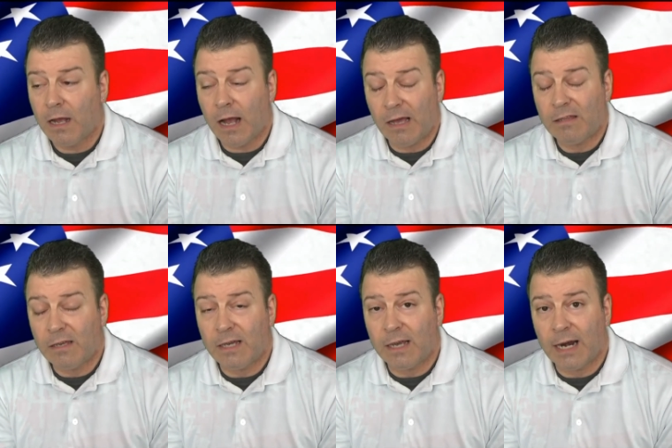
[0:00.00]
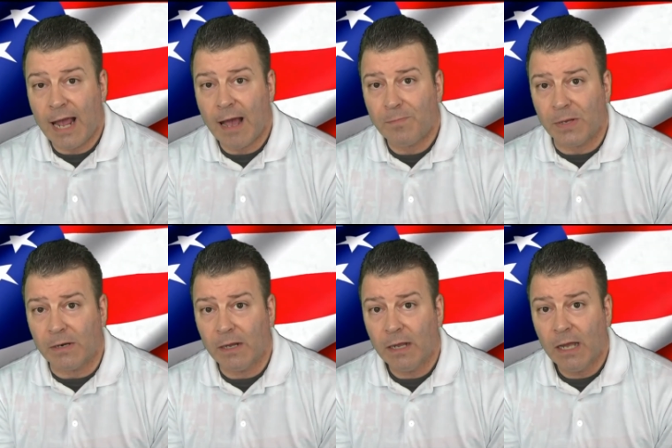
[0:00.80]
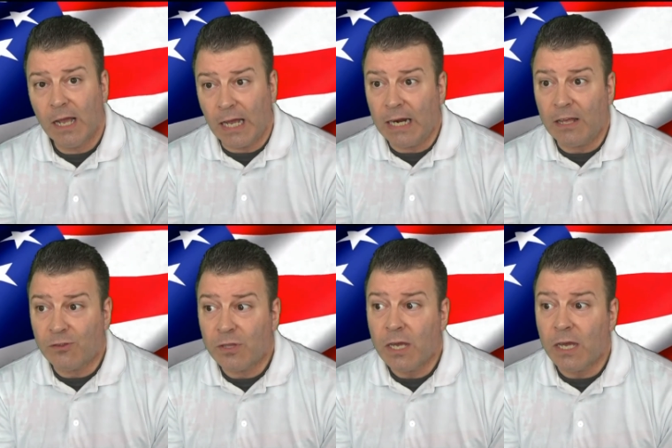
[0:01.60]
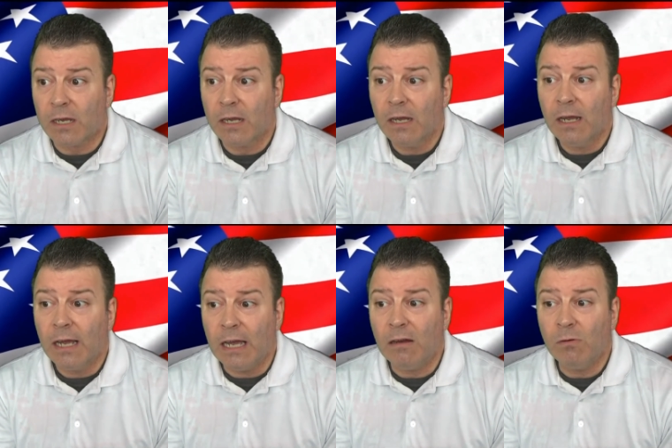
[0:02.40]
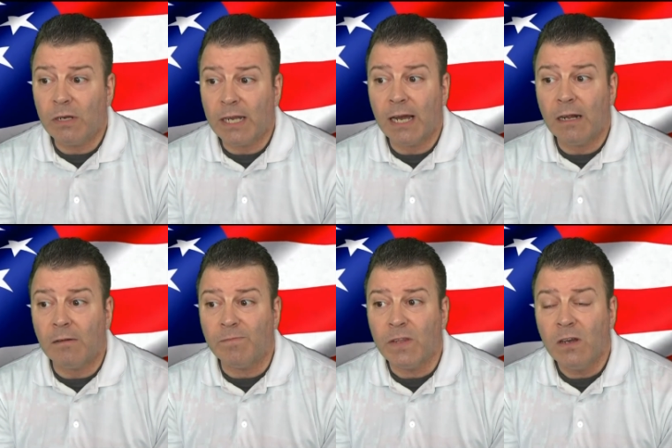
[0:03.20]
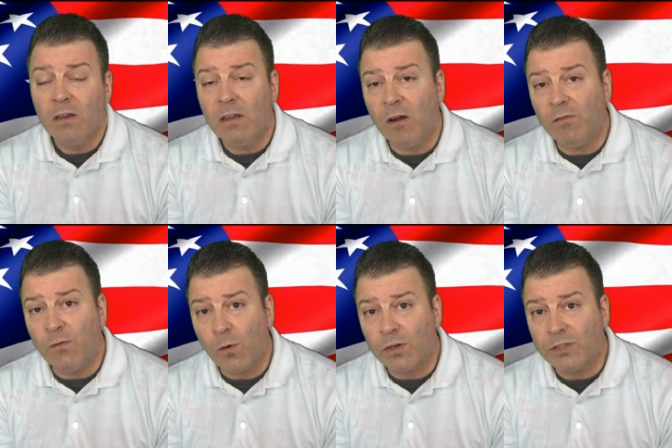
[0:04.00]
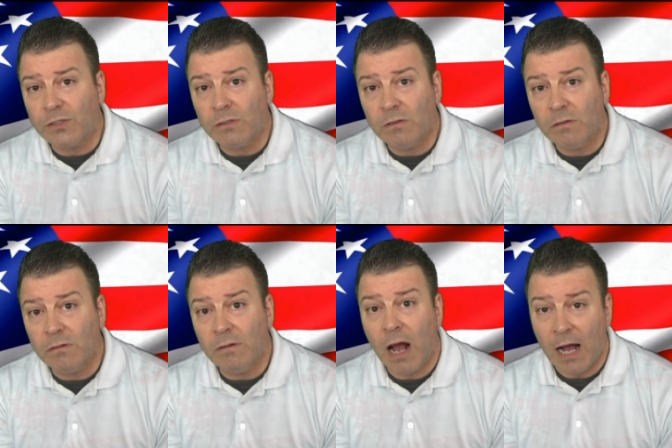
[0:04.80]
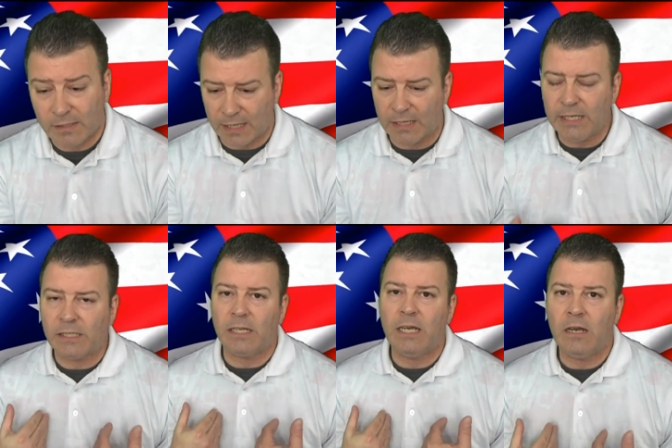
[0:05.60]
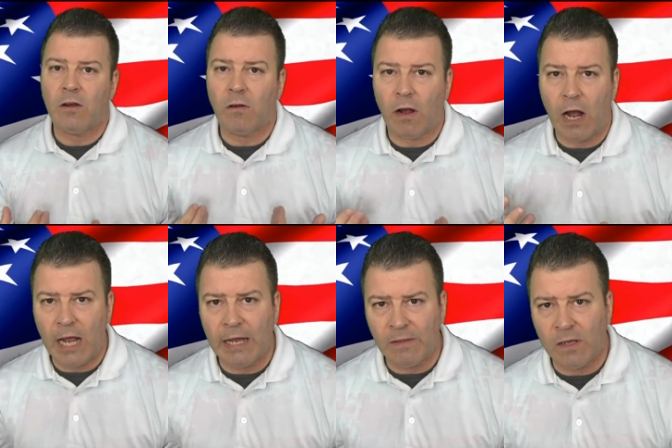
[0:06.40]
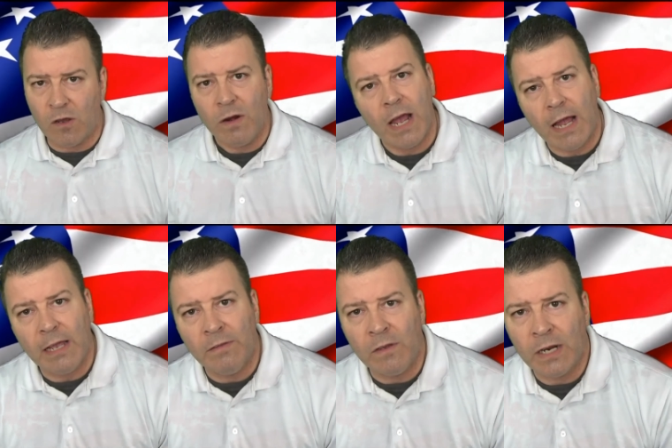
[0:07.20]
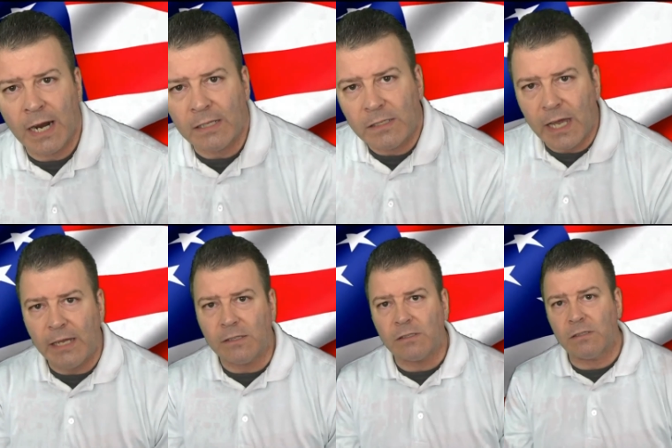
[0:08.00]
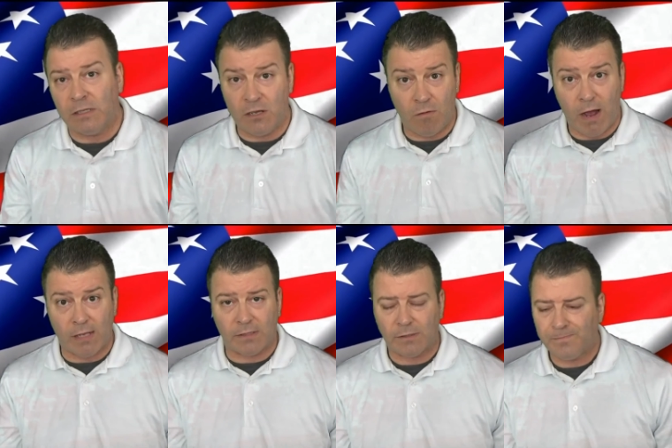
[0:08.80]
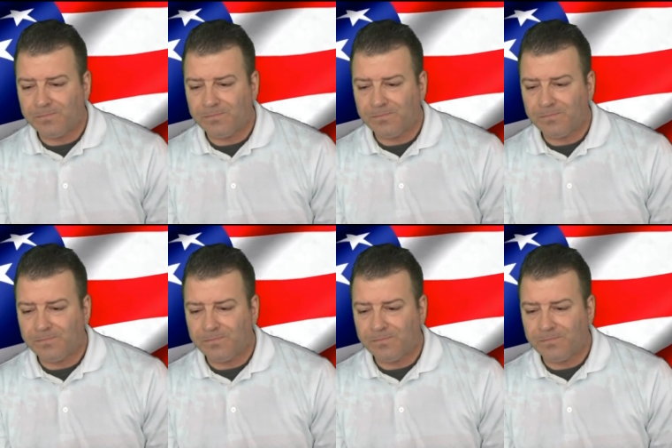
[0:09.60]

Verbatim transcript: I think it can happen. And I think it would kind of, you know, force us, at least here in the United States, in the U.S.,